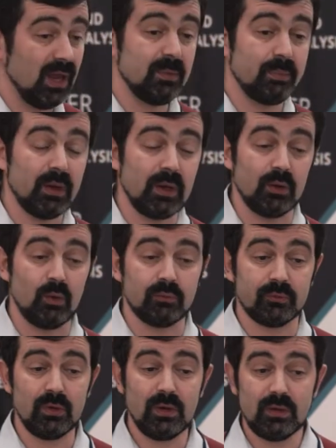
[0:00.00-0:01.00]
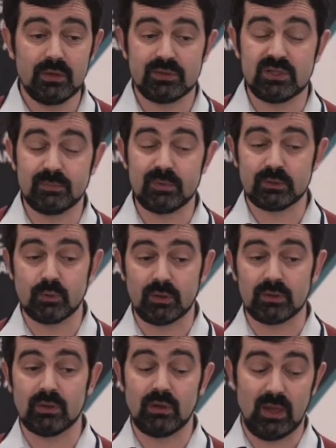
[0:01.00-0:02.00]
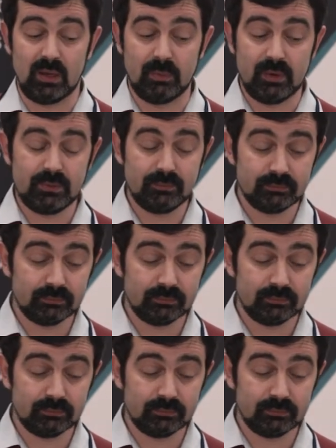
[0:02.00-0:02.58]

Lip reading: API of TCP socket library.